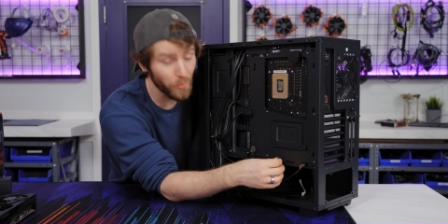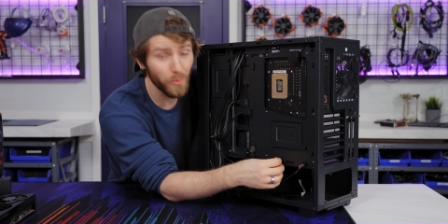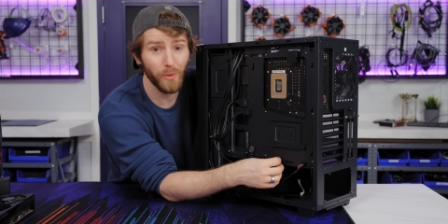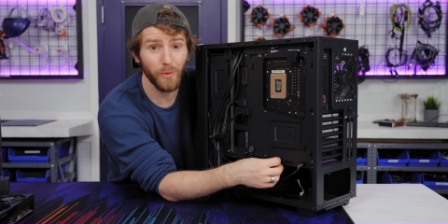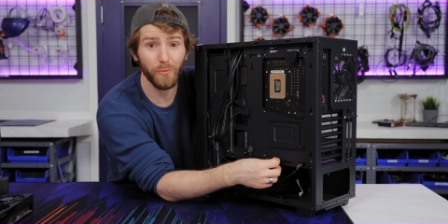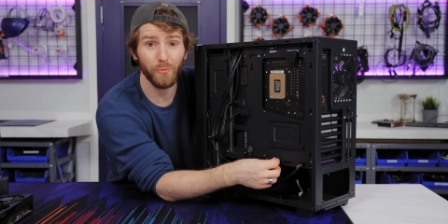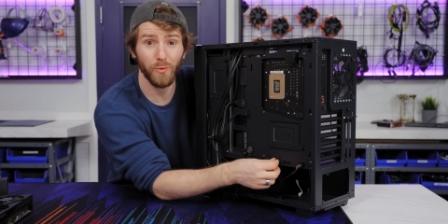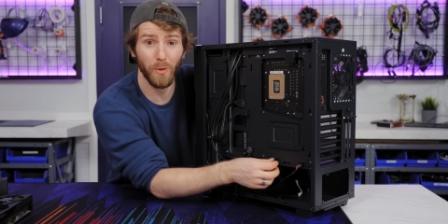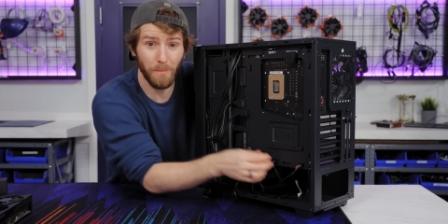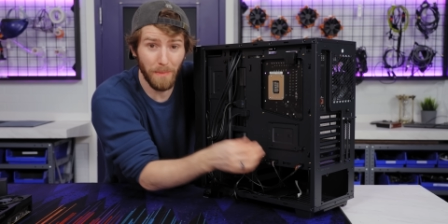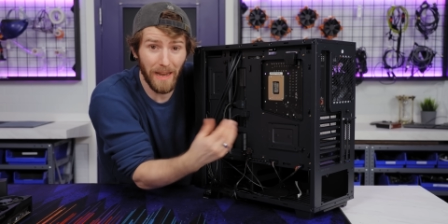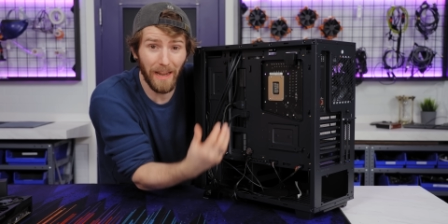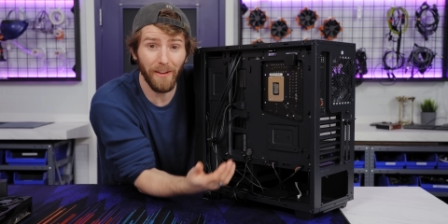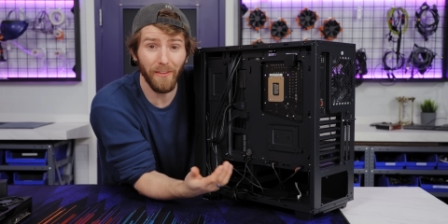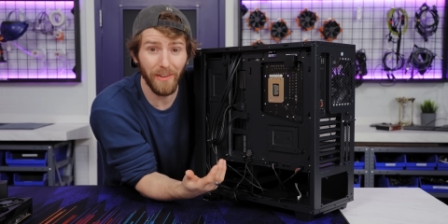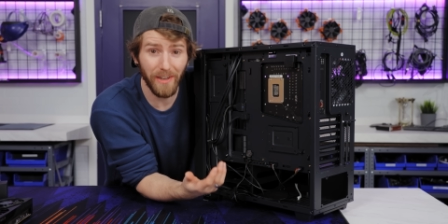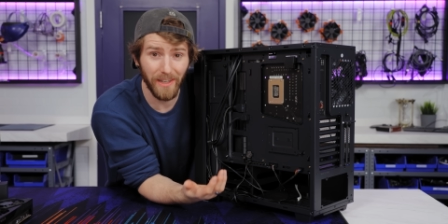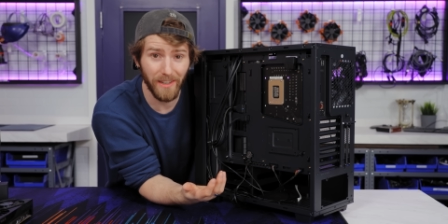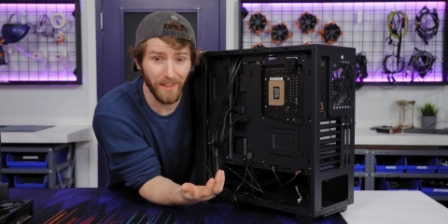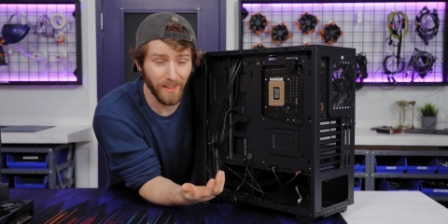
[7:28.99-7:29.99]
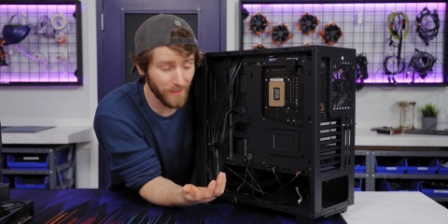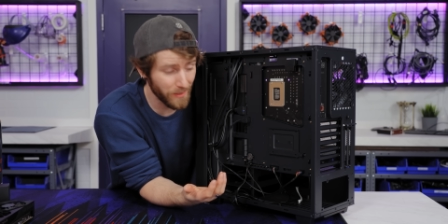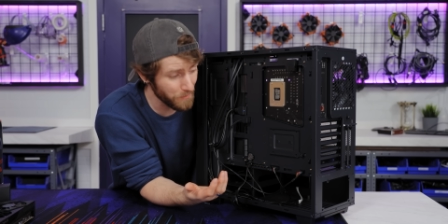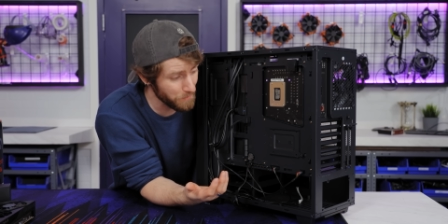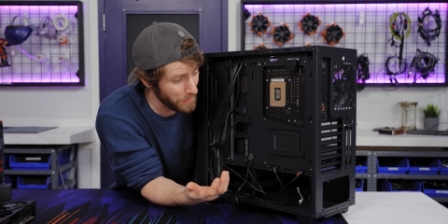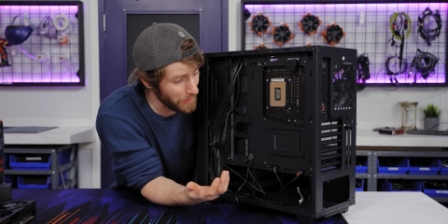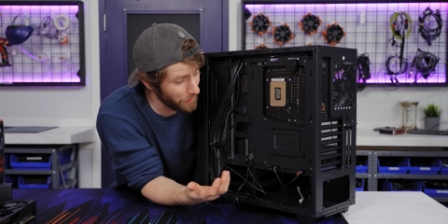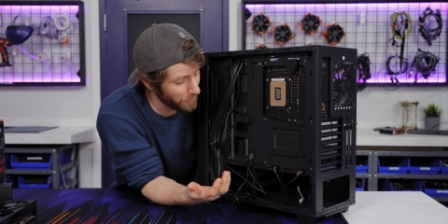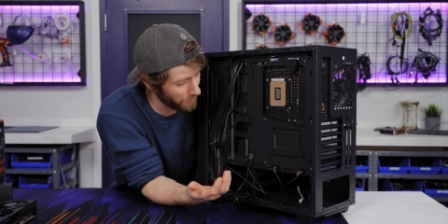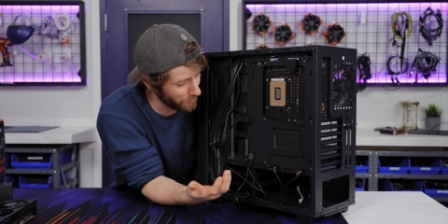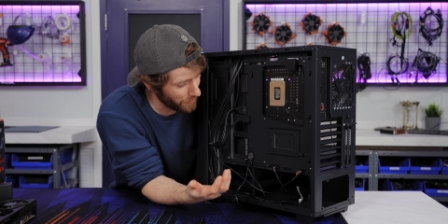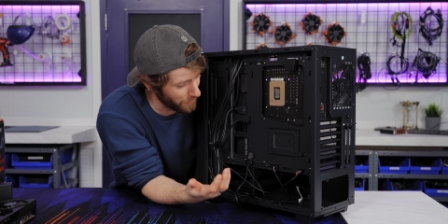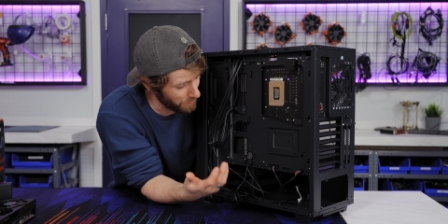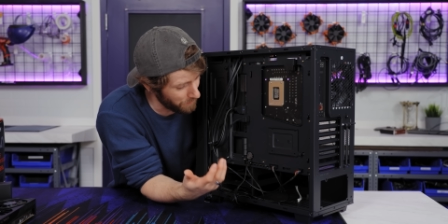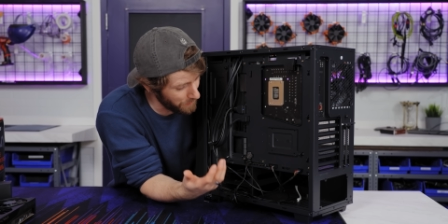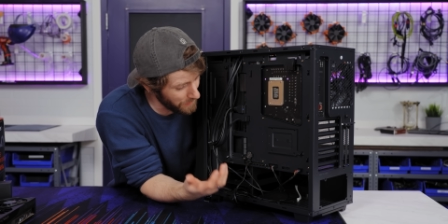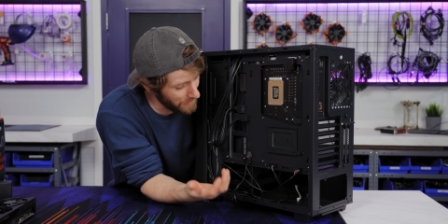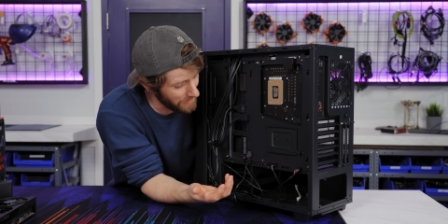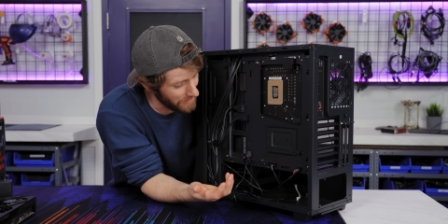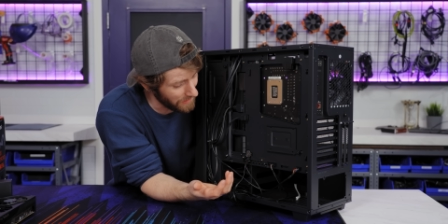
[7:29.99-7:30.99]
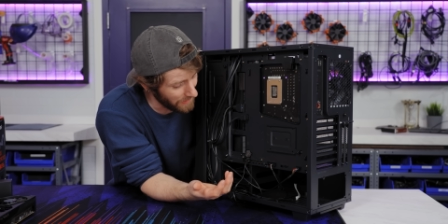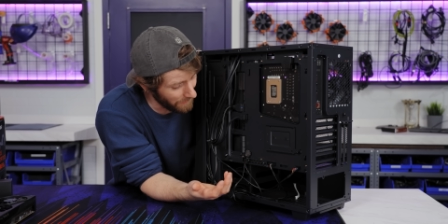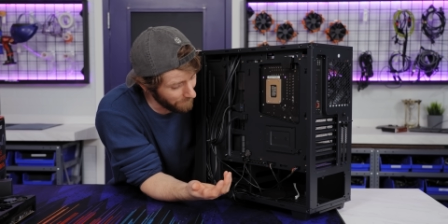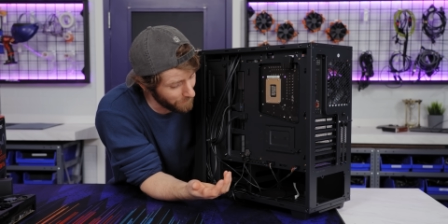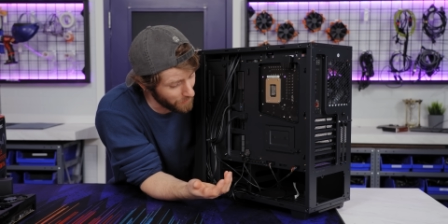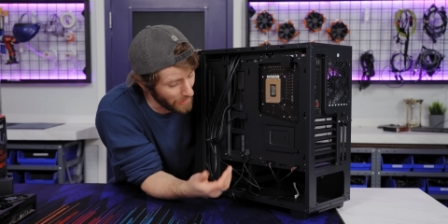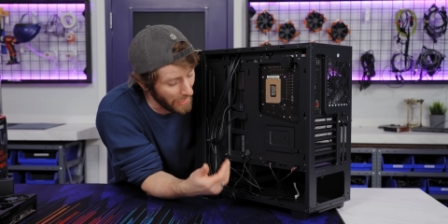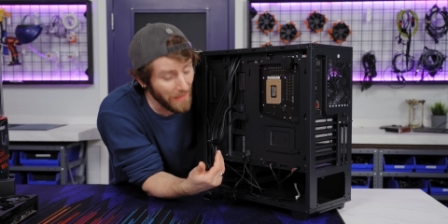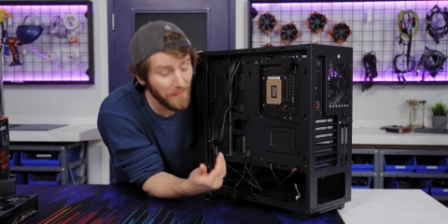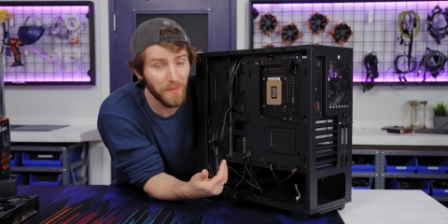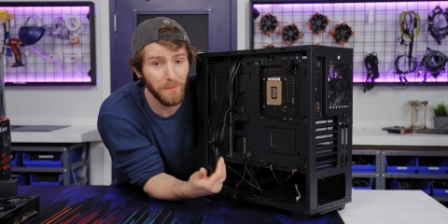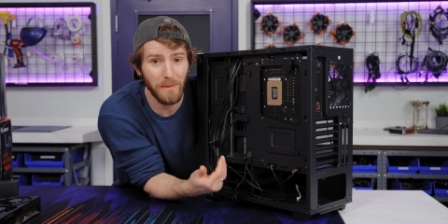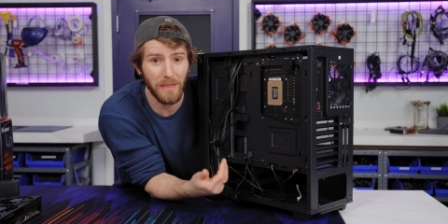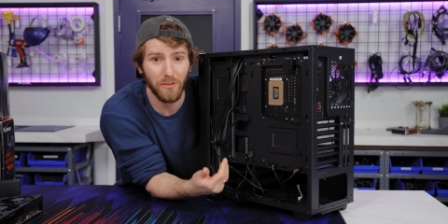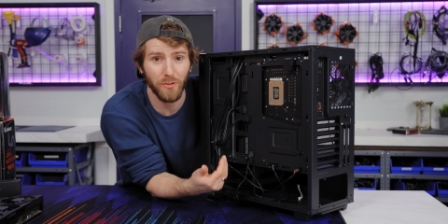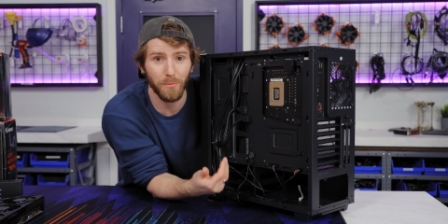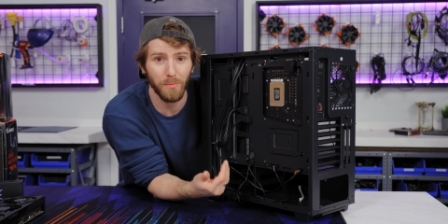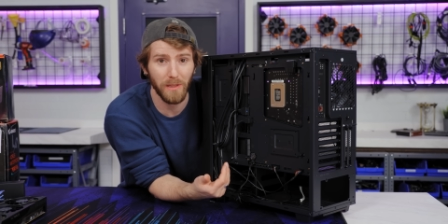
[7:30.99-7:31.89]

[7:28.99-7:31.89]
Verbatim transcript: or repairing a computer could be if you had the major